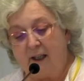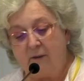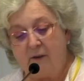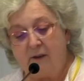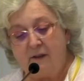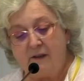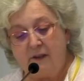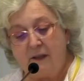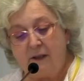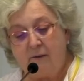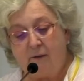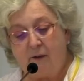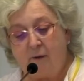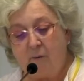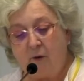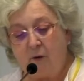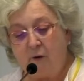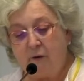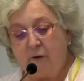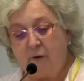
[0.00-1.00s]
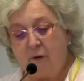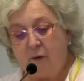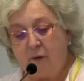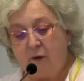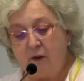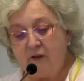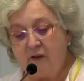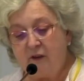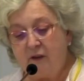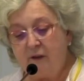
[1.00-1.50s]
I received the most
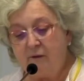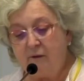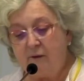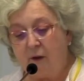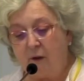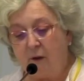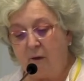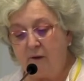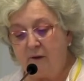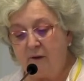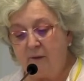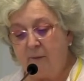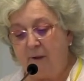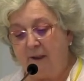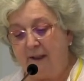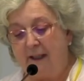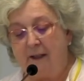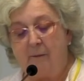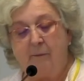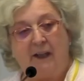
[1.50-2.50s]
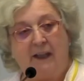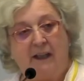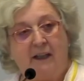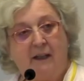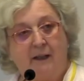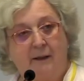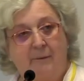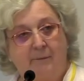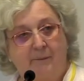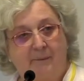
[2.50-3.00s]
cordial of notes bidding me
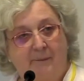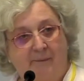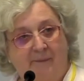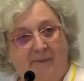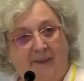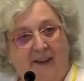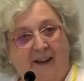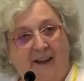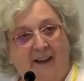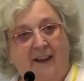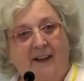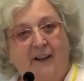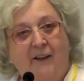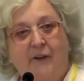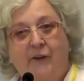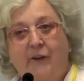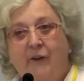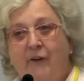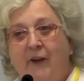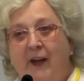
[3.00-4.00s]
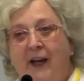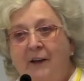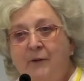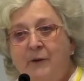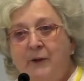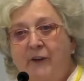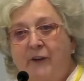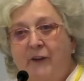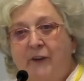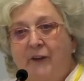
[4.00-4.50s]
come." So that
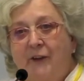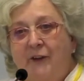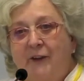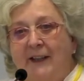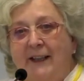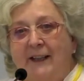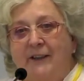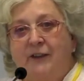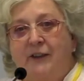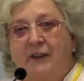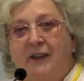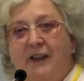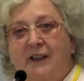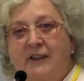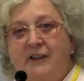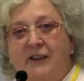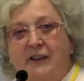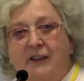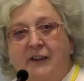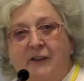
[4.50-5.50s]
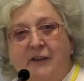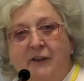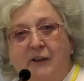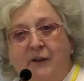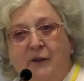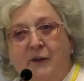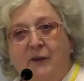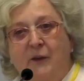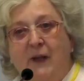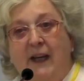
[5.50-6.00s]
was her introduction
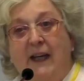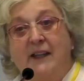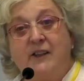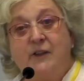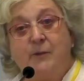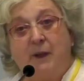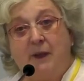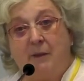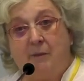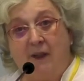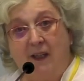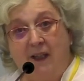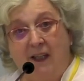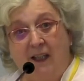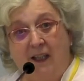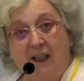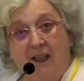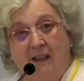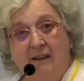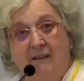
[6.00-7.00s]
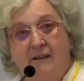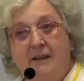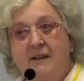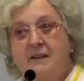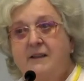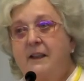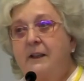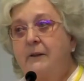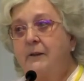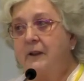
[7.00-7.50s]
to HPB, The
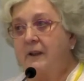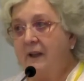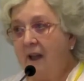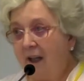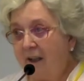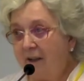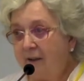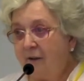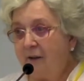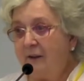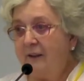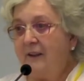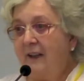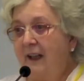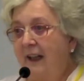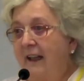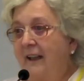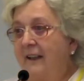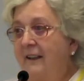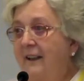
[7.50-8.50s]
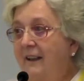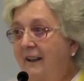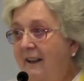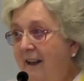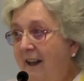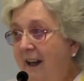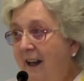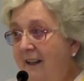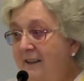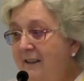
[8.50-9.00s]
Secret Doctrine, and
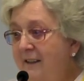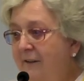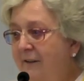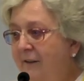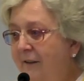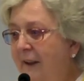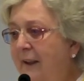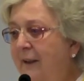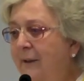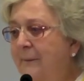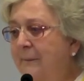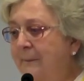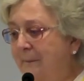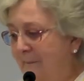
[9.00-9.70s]
Theosophy.